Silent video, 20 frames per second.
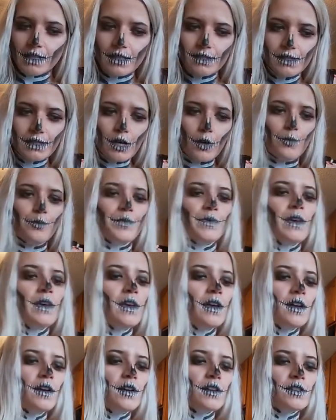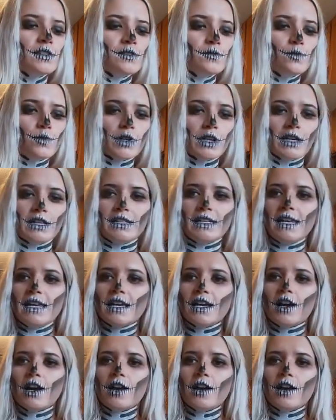So we're gonna take